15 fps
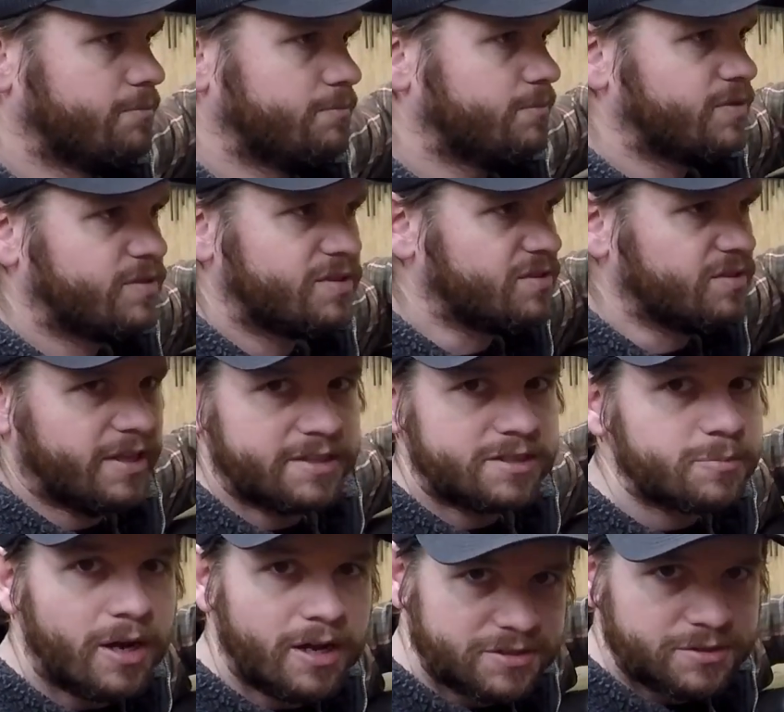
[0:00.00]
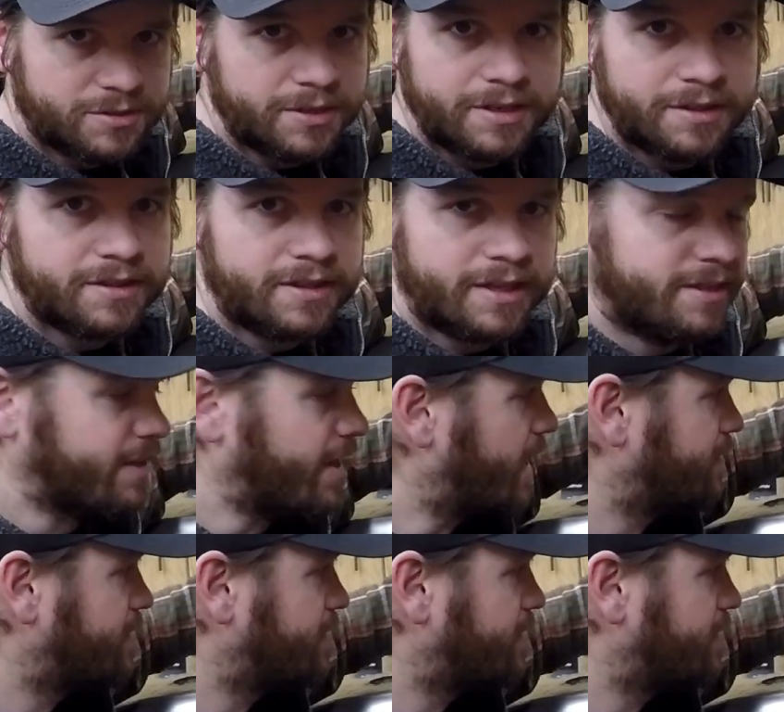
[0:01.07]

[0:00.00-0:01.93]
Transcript: This isn't like sponsored or anything like that.